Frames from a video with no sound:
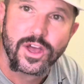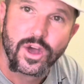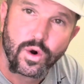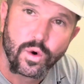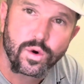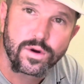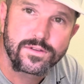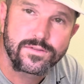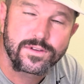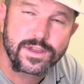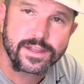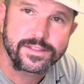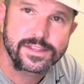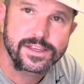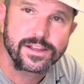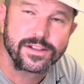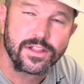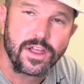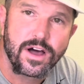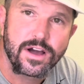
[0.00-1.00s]
or you've got
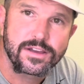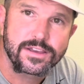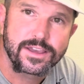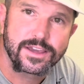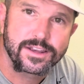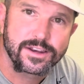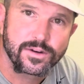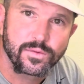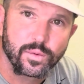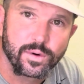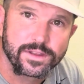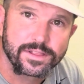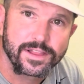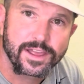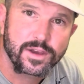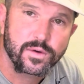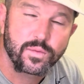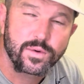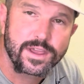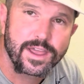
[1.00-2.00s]
the elongated one
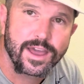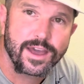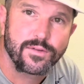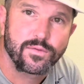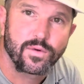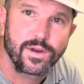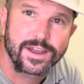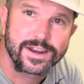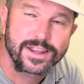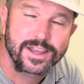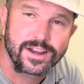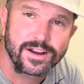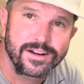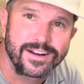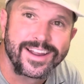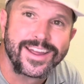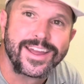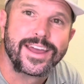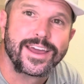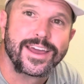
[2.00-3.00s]
like we have right
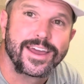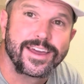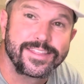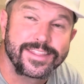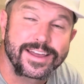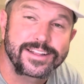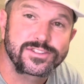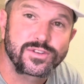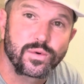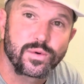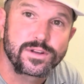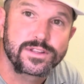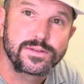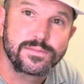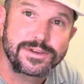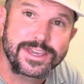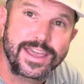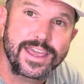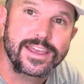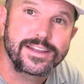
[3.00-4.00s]
here, and that's going to
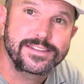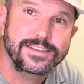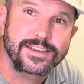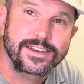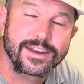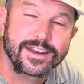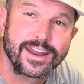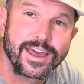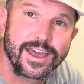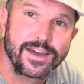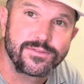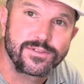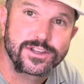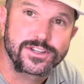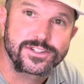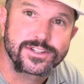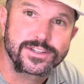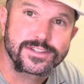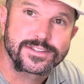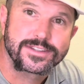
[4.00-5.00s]
be eighteen and a half
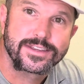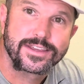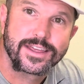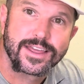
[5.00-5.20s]
inches.